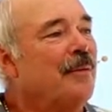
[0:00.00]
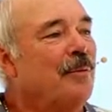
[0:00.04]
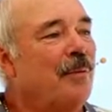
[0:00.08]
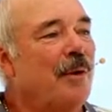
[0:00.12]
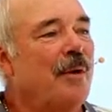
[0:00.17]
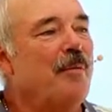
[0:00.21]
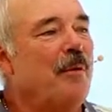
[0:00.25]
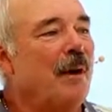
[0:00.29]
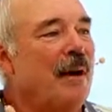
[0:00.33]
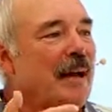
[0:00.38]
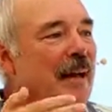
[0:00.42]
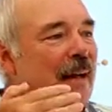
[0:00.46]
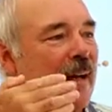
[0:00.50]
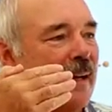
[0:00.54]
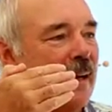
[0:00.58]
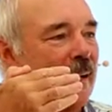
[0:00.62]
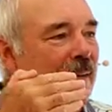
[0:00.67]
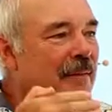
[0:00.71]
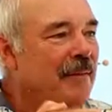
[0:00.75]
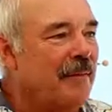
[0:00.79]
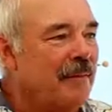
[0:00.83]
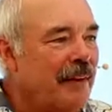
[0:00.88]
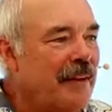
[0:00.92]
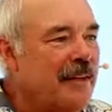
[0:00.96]
We want to
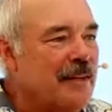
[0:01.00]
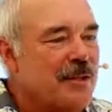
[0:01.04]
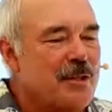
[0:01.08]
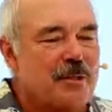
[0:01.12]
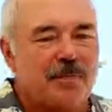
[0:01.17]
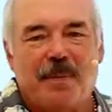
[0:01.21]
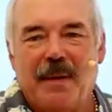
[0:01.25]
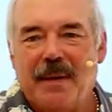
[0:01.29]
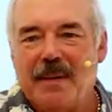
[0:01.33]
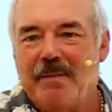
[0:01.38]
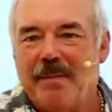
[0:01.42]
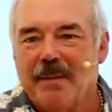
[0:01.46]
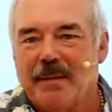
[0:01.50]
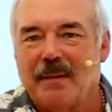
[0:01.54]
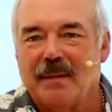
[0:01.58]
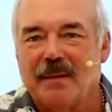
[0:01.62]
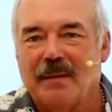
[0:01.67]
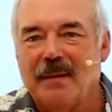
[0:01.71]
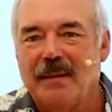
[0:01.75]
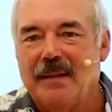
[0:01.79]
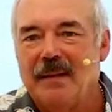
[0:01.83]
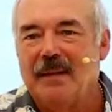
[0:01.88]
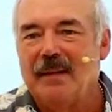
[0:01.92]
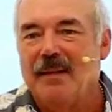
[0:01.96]
convince people.
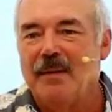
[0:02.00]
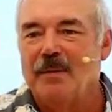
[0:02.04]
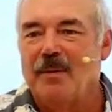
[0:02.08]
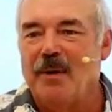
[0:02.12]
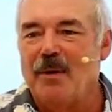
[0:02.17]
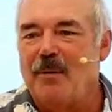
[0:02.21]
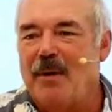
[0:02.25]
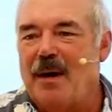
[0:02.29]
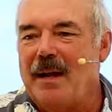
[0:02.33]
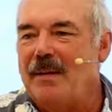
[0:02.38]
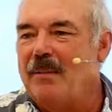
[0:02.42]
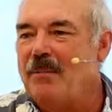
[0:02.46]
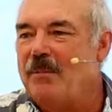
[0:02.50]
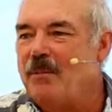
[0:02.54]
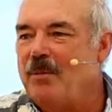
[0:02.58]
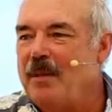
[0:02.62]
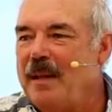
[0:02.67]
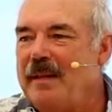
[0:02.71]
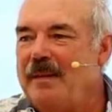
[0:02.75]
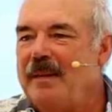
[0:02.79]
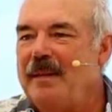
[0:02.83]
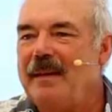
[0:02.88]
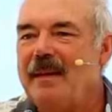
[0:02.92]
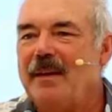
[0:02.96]
We want to
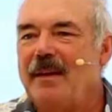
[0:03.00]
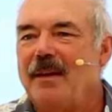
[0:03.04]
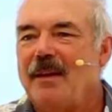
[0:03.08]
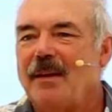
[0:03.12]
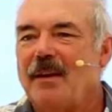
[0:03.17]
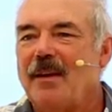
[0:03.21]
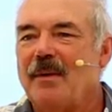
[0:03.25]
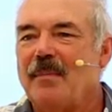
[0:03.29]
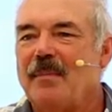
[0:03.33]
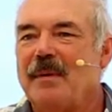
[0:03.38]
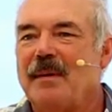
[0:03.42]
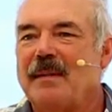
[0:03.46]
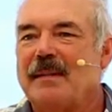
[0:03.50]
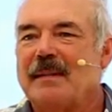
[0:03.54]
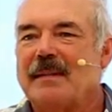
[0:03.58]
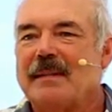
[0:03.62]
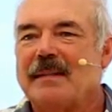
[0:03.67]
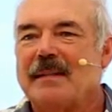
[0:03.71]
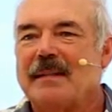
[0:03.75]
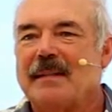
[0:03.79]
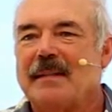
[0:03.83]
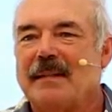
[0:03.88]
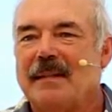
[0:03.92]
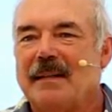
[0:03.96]
win the argument.
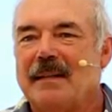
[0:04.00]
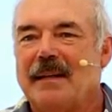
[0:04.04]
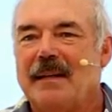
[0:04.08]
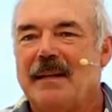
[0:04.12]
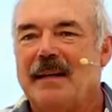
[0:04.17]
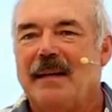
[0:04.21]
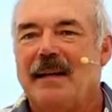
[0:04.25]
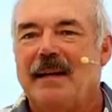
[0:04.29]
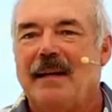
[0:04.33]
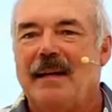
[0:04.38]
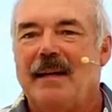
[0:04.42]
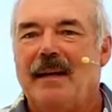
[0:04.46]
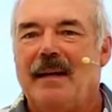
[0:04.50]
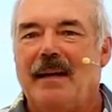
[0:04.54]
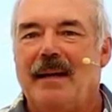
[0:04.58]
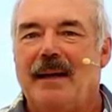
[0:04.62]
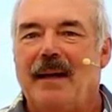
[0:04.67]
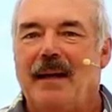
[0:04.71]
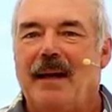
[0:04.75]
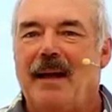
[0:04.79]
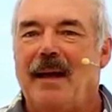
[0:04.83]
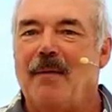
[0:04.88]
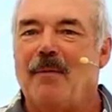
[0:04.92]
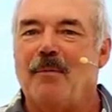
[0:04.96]

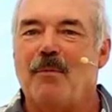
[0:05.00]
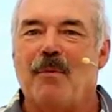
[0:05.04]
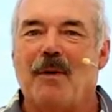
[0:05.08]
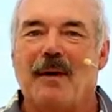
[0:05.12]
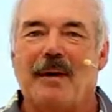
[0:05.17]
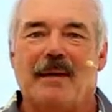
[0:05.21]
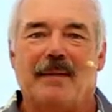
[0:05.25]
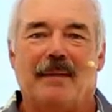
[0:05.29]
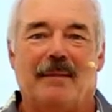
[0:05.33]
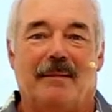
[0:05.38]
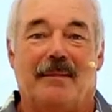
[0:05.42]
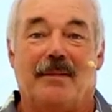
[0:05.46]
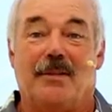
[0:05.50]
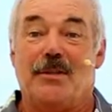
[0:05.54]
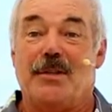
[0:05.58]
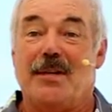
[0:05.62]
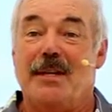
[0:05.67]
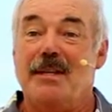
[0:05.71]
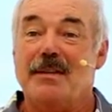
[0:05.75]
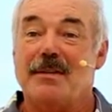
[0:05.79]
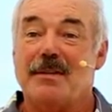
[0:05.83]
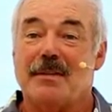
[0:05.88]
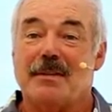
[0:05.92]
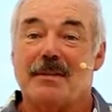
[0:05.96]
And what
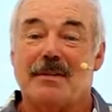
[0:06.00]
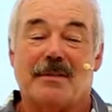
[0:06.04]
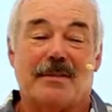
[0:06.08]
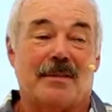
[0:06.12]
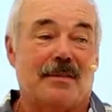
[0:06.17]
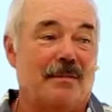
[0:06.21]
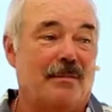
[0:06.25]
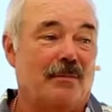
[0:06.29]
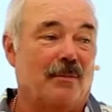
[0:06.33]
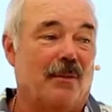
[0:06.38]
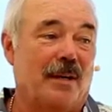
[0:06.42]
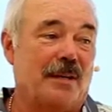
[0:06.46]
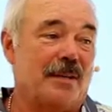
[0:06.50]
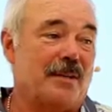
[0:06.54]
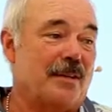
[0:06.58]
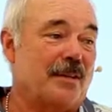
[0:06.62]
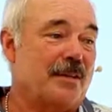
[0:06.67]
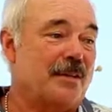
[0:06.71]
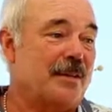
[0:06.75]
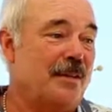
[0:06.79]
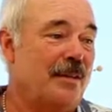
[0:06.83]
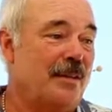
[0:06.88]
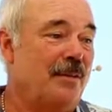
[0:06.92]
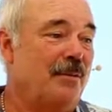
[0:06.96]
Jesus wants
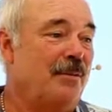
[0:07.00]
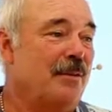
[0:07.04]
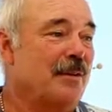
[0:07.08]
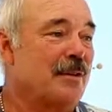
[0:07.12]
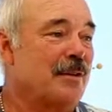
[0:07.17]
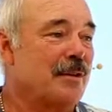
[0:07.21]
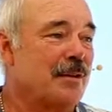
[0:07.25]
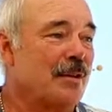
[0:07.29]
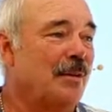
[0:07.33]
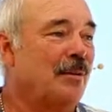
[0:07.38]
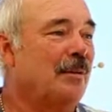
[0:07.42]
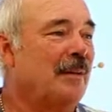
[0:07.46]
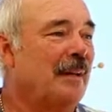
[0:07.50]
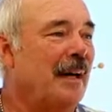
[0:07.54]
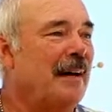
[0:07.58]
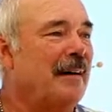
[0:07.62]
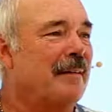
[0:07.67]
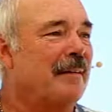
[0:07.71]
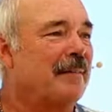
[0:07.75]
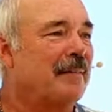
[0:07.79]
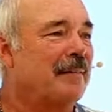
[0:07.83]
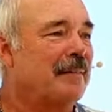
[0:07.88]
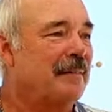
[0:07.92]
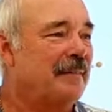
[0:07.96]
us to do is show
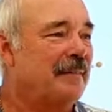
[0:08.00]
love.